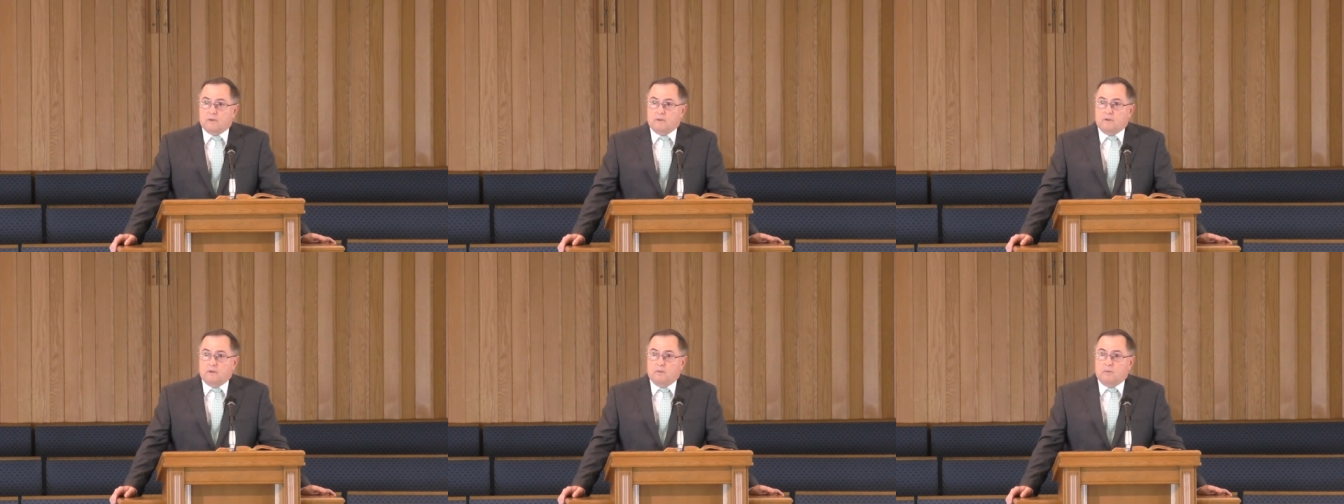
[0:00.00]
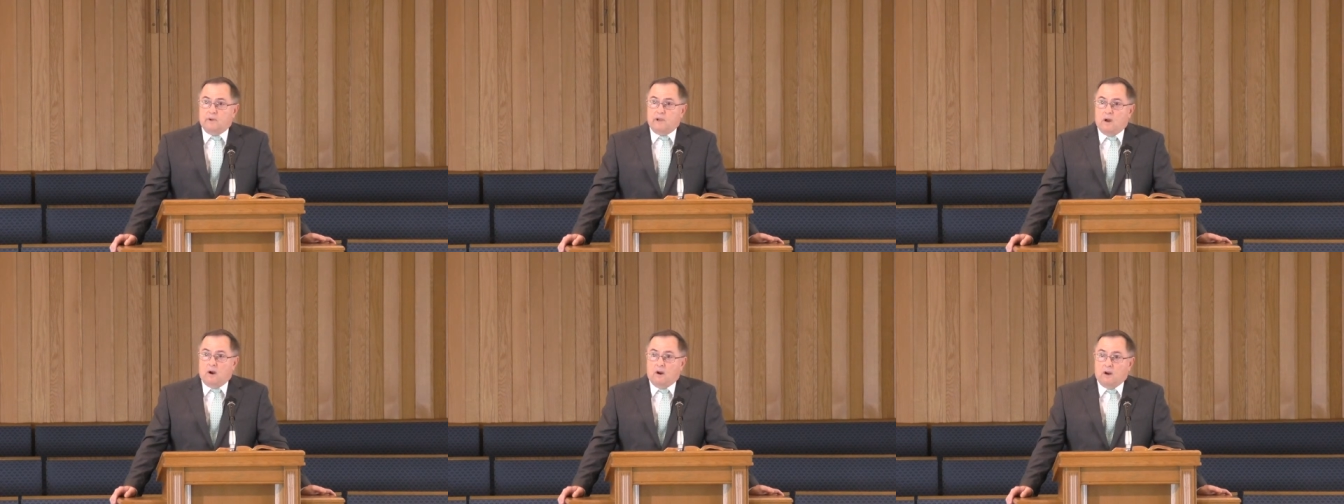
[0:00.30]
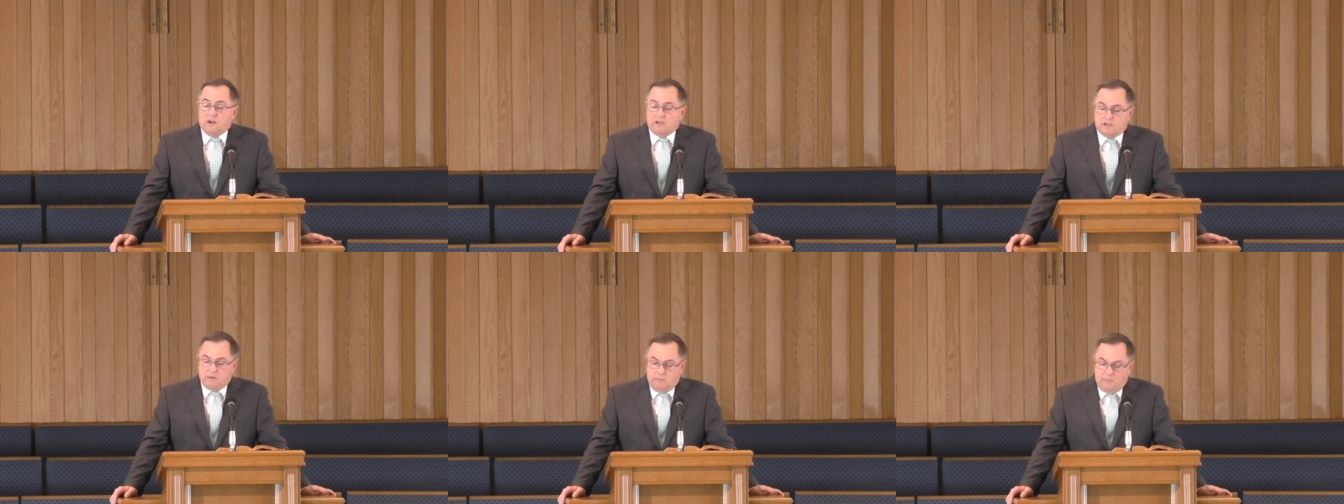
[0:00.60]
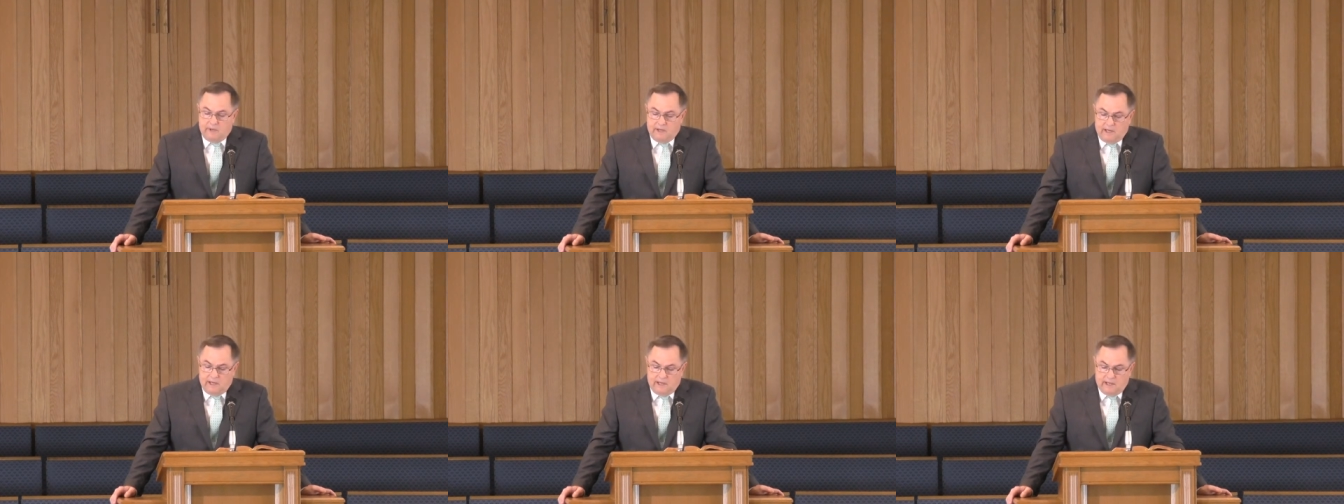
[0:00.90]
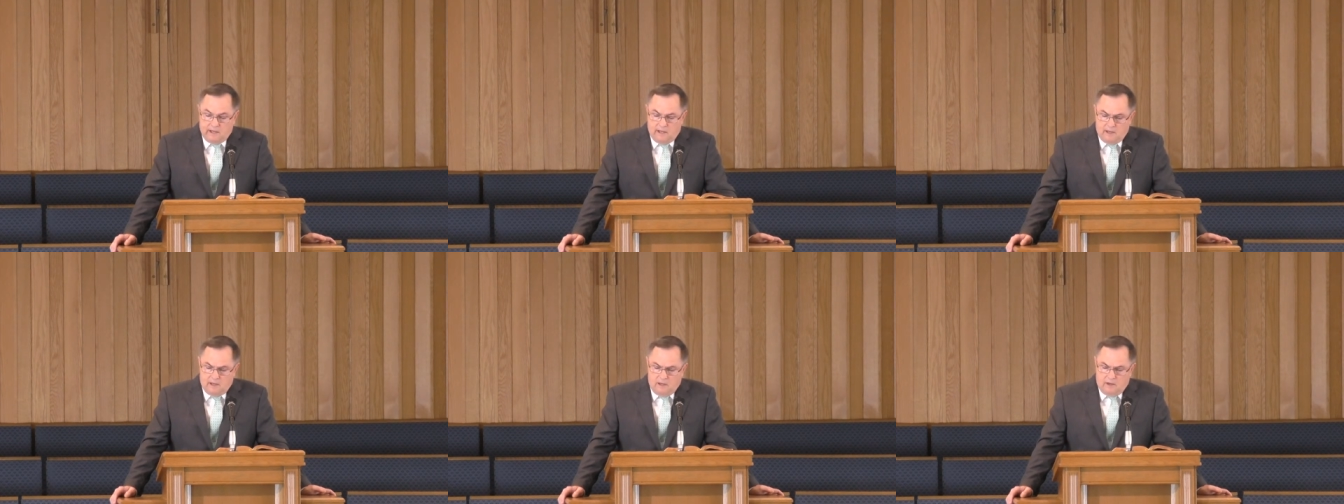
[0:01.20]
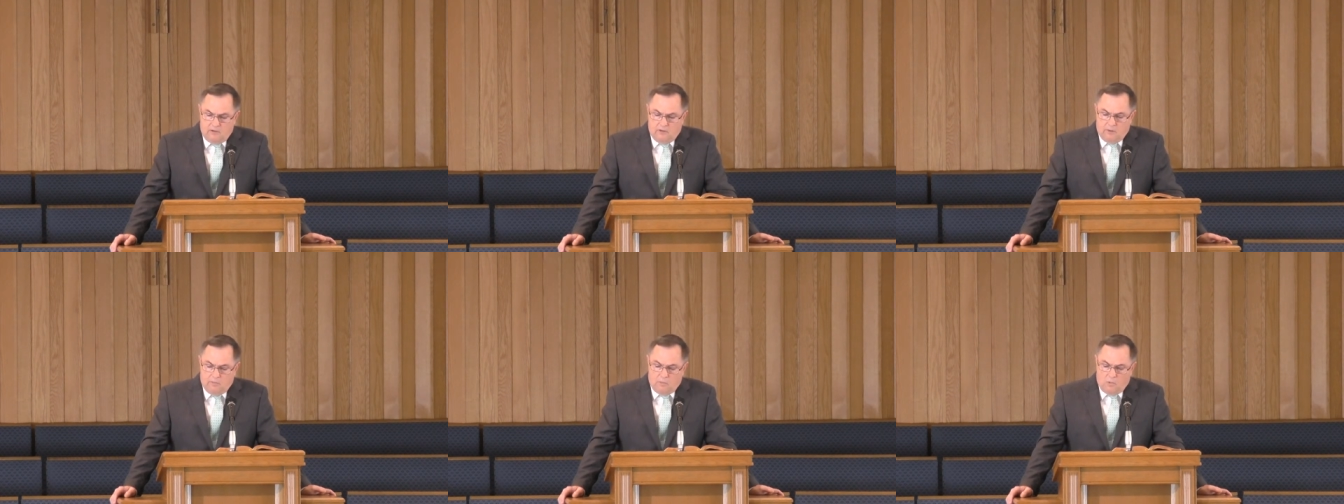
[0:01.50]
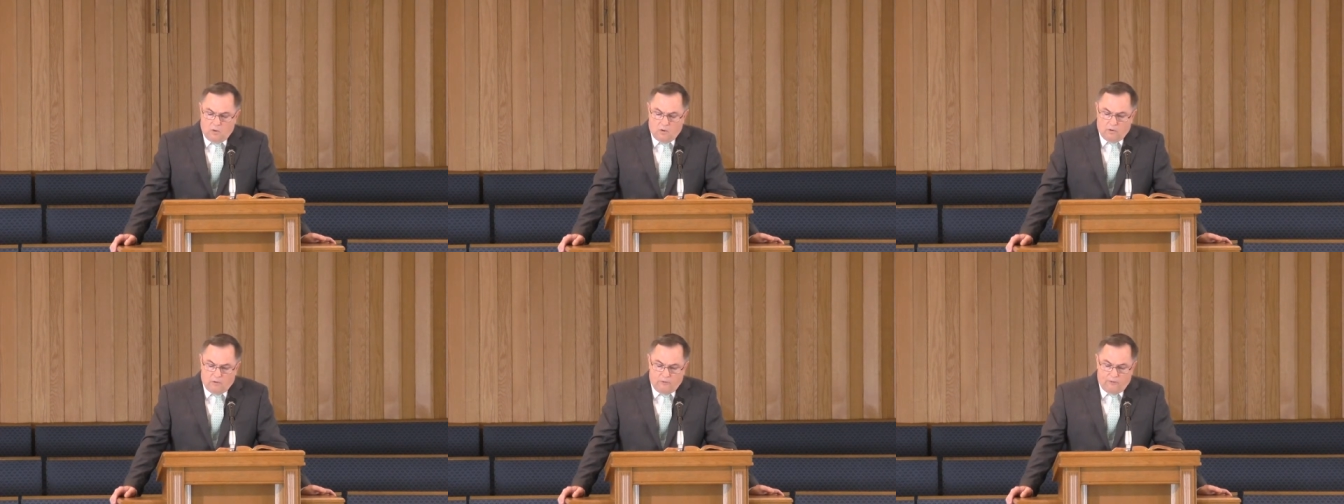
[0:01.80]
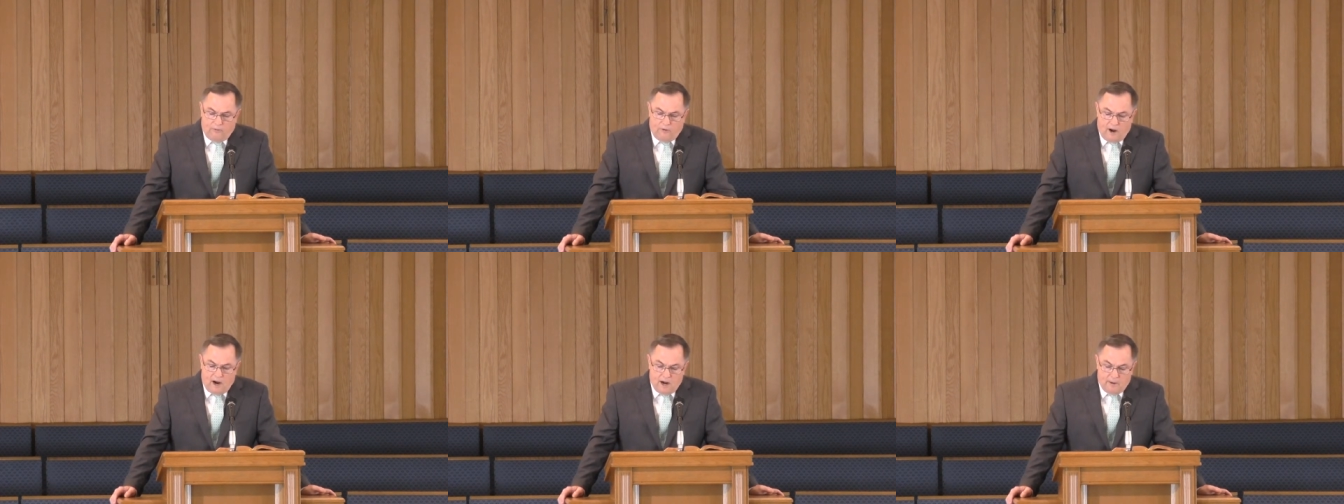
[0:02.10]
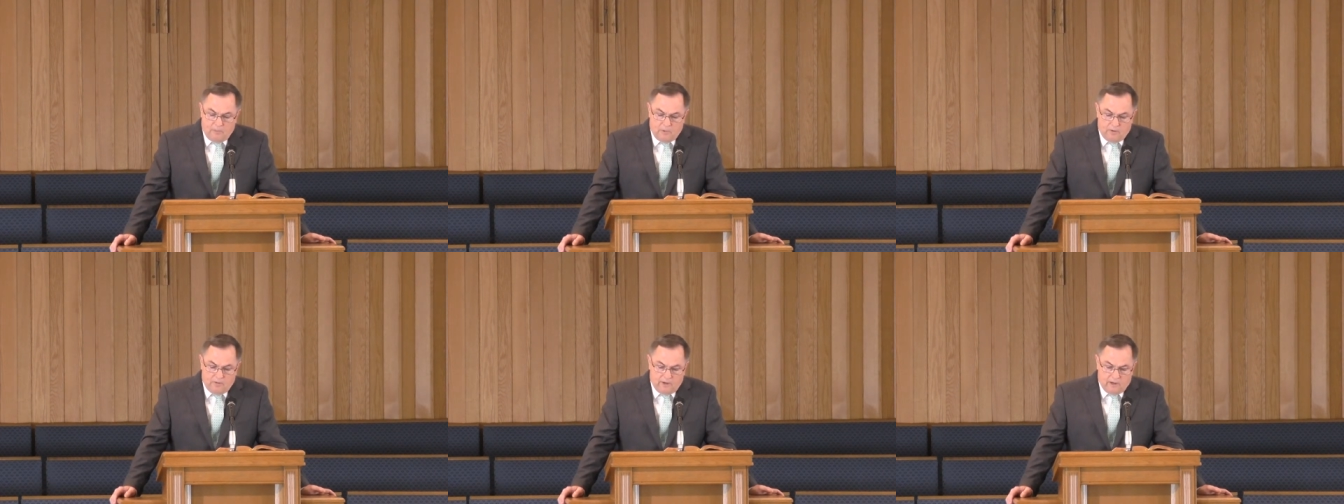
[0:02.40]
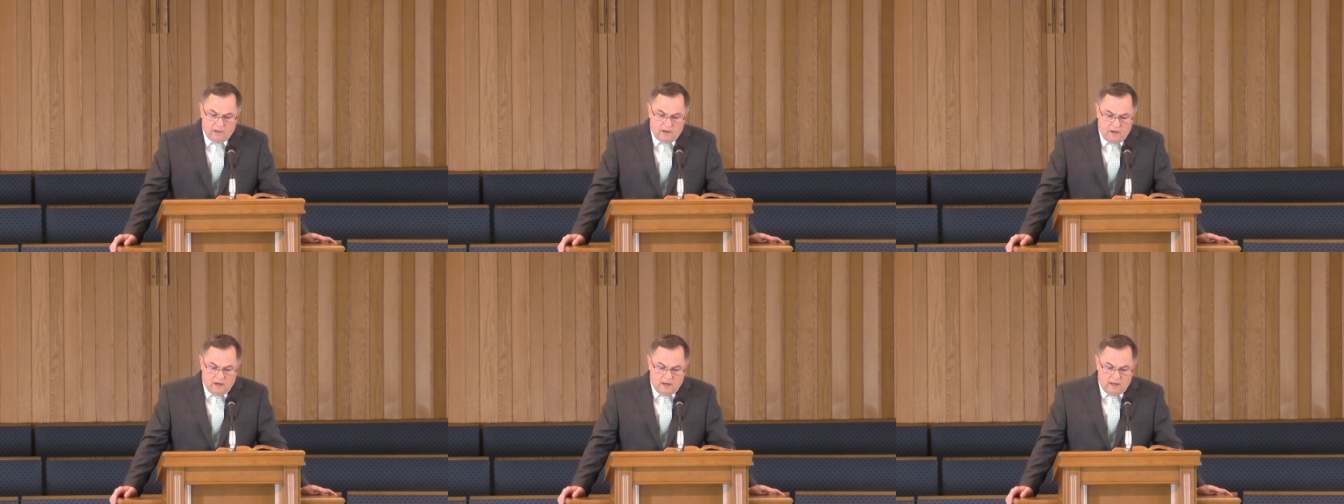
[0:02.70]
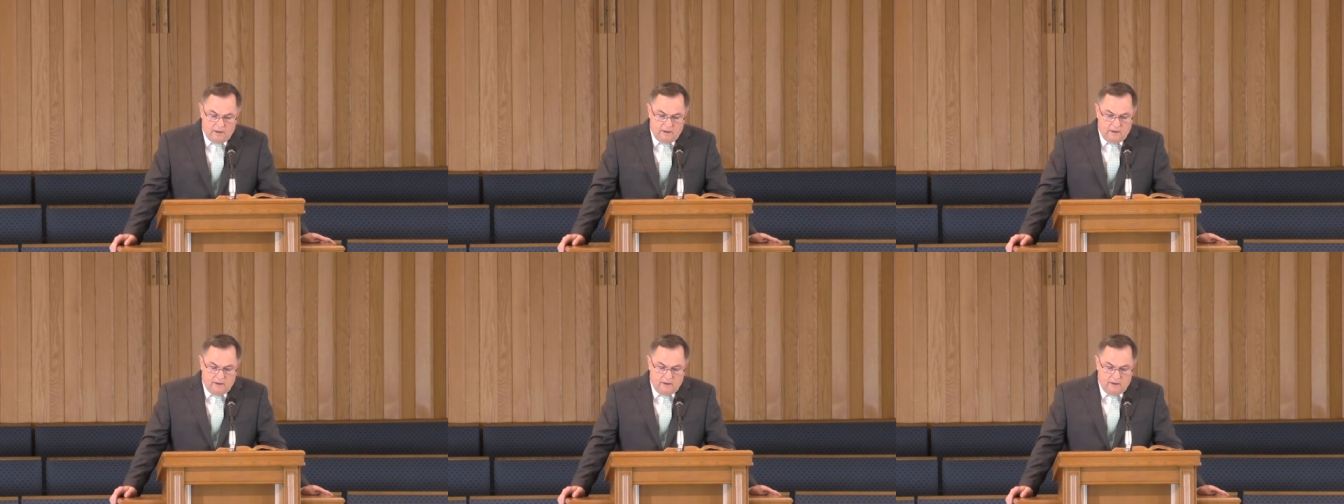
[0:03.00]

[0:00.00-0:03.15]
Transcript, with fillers: We are to be the moral fiber that God